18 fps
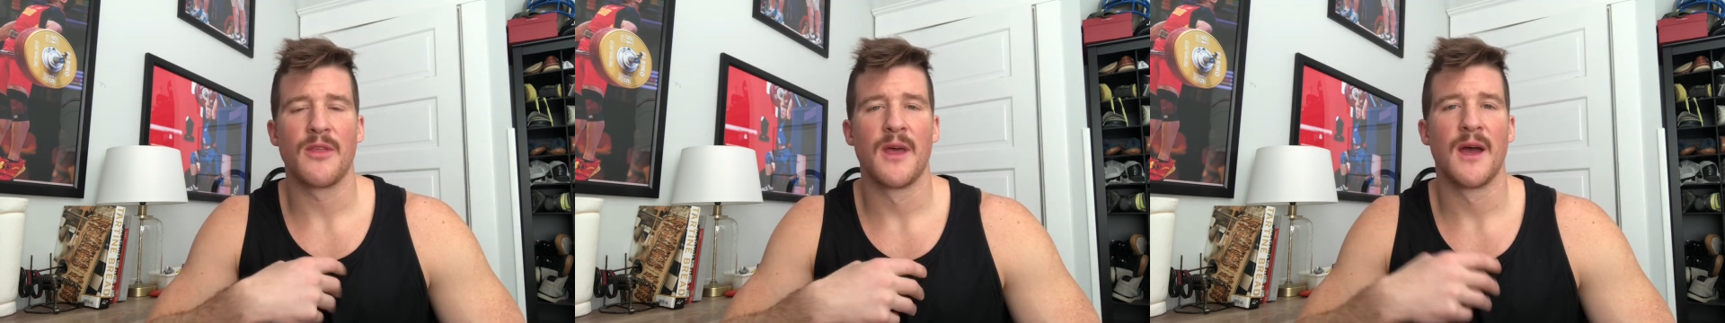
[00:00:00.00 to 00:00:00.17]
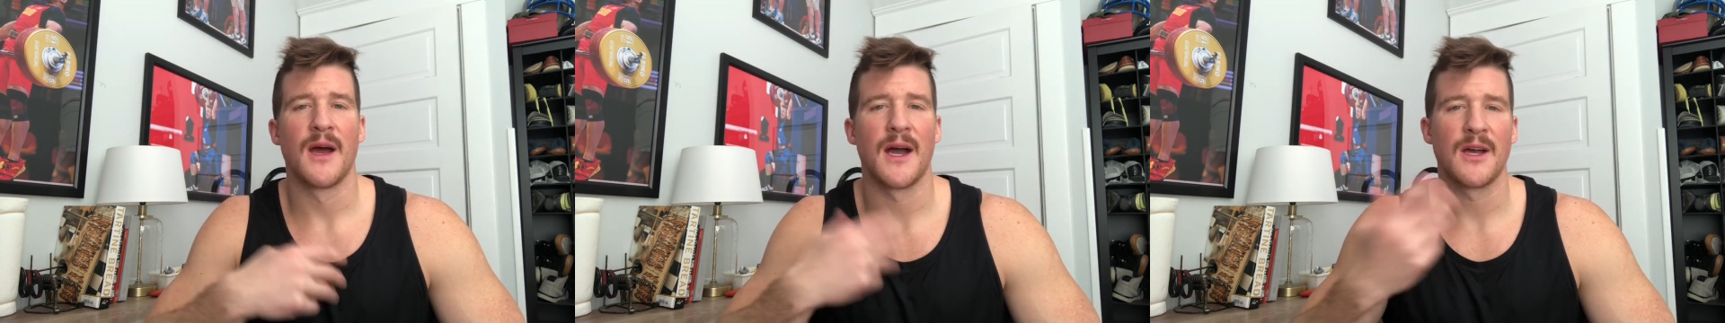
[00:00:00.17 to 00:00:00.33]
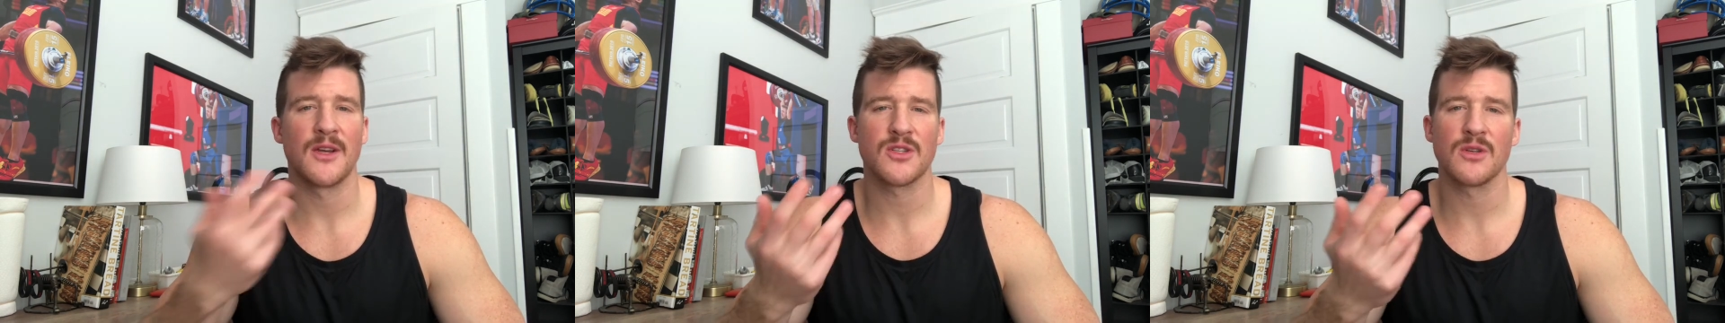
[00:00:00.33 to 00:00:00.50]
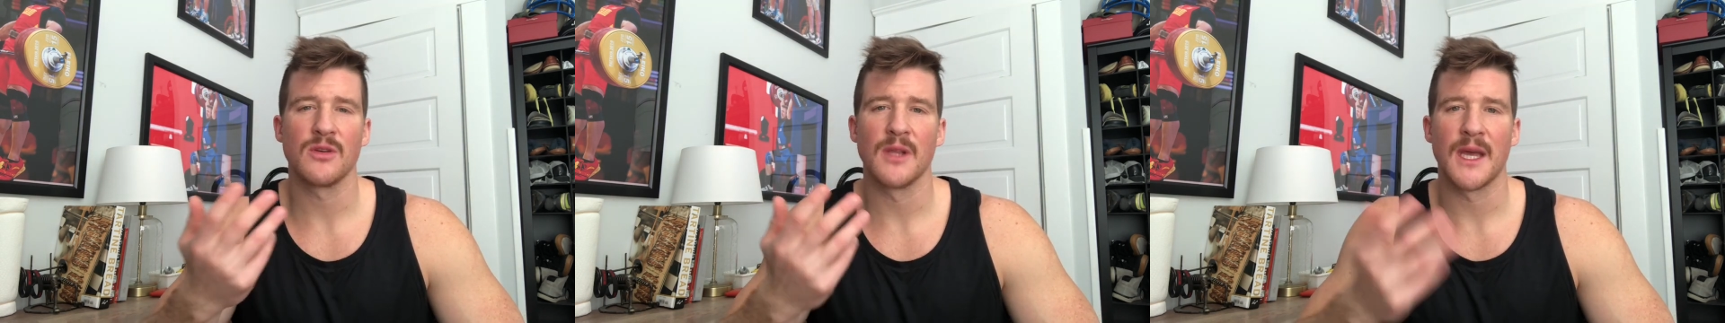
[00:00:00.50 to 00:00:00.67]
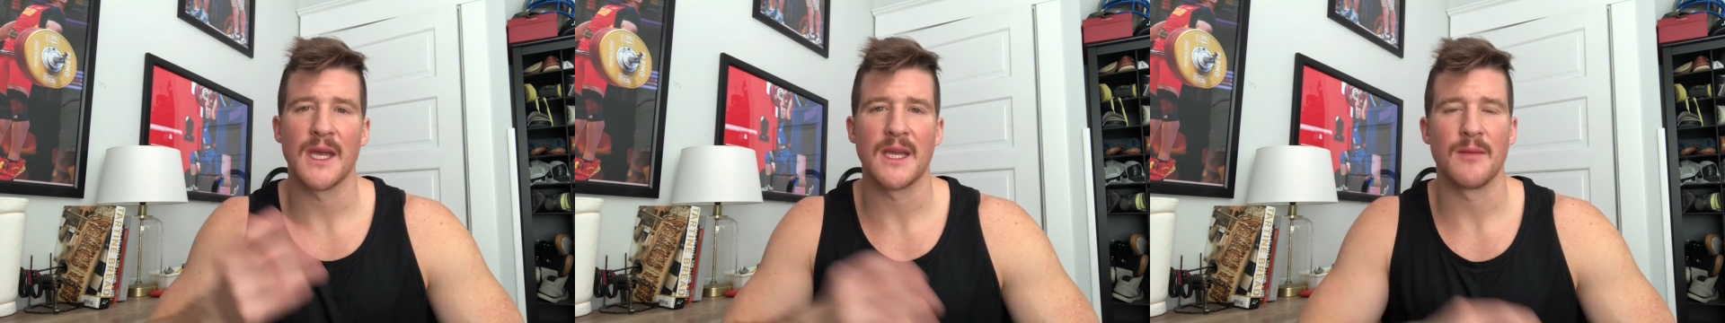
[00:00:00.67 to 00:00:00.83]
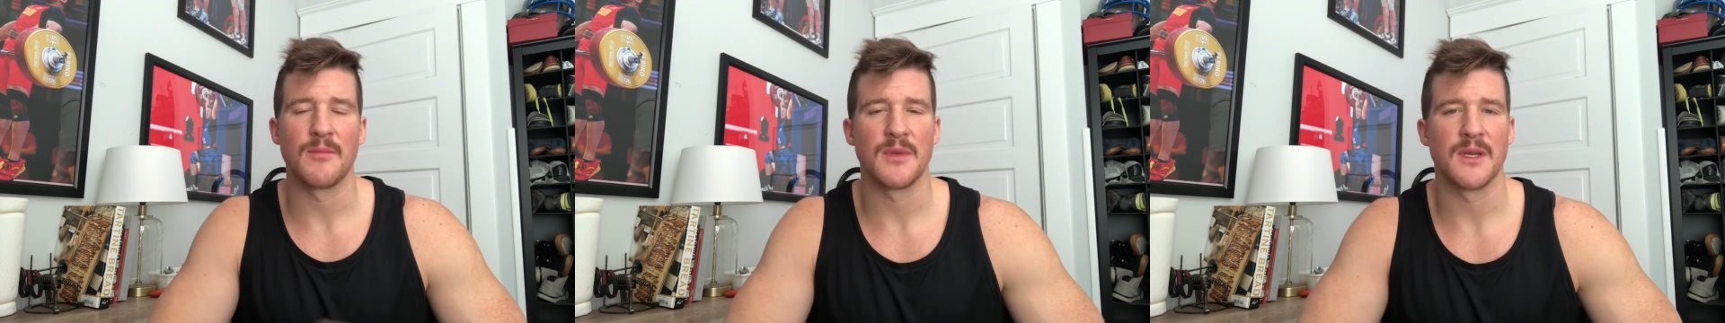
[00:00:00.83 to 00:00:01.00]
I also like
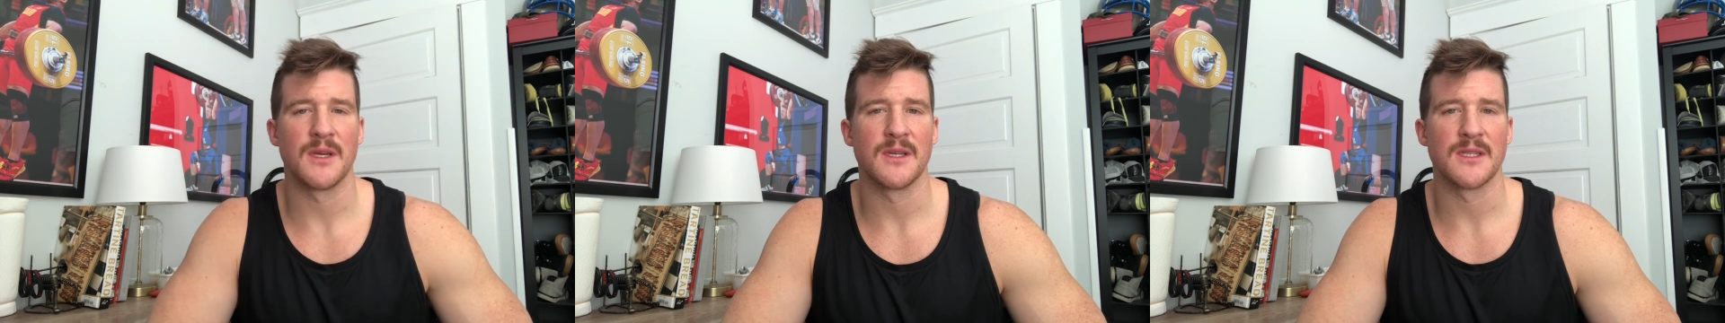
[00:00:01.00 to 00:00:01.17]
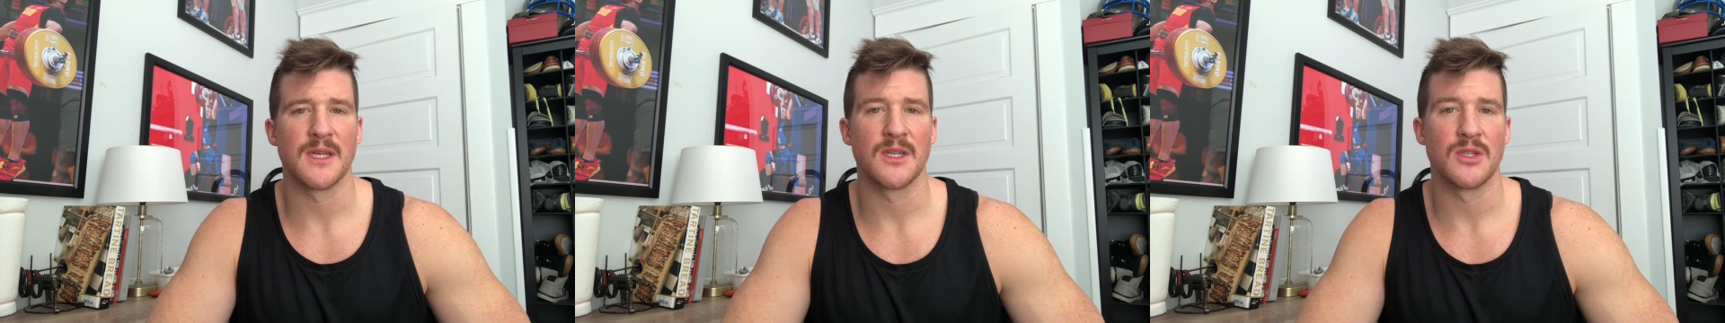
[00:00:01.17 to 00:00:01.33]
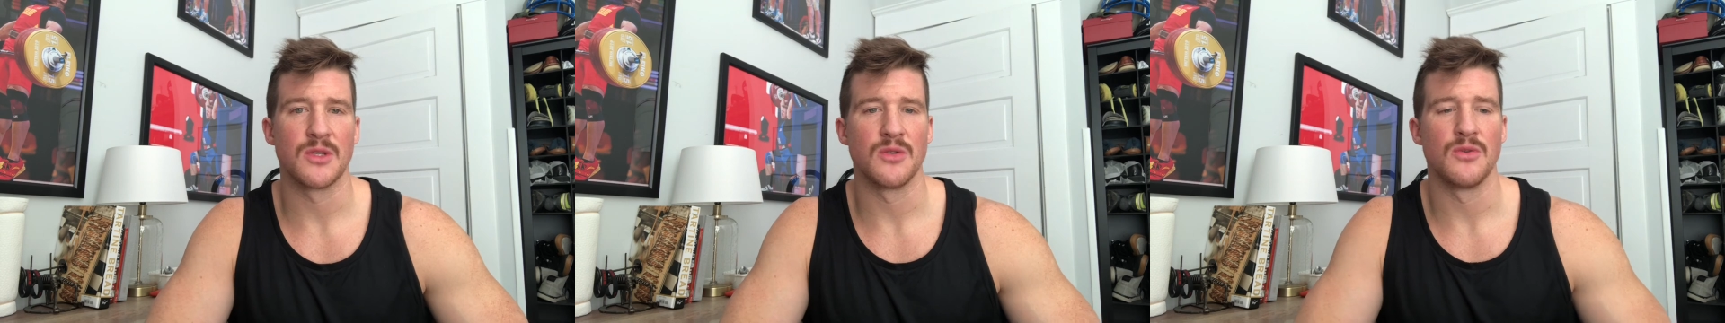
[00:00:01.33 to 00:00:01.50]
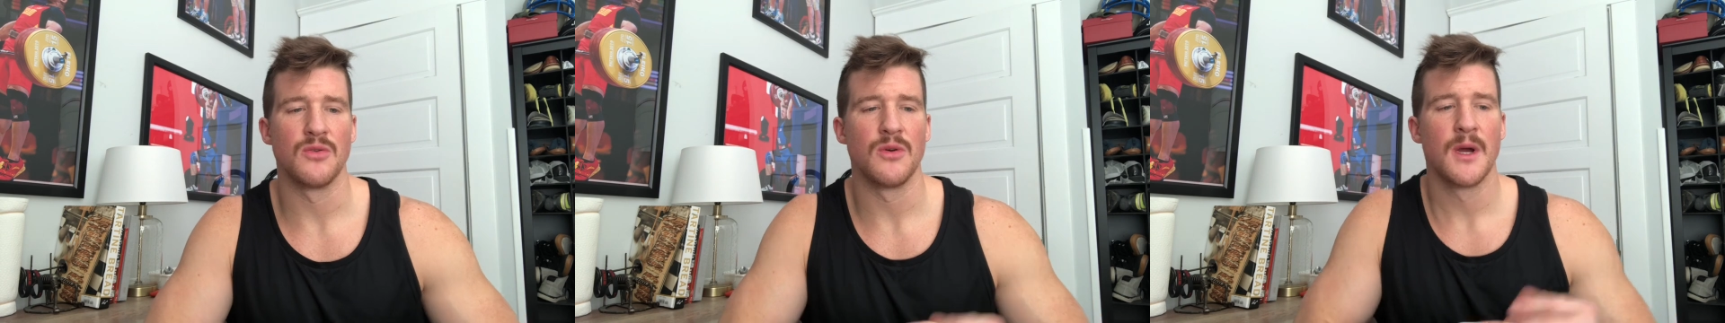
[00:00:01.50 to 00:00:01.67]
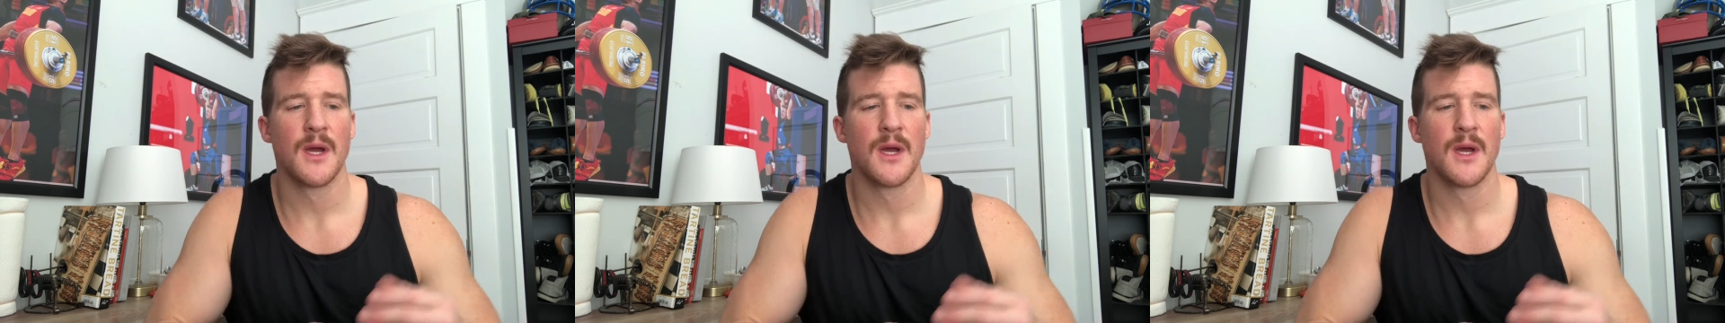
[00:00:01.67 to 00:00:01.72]
it because I do,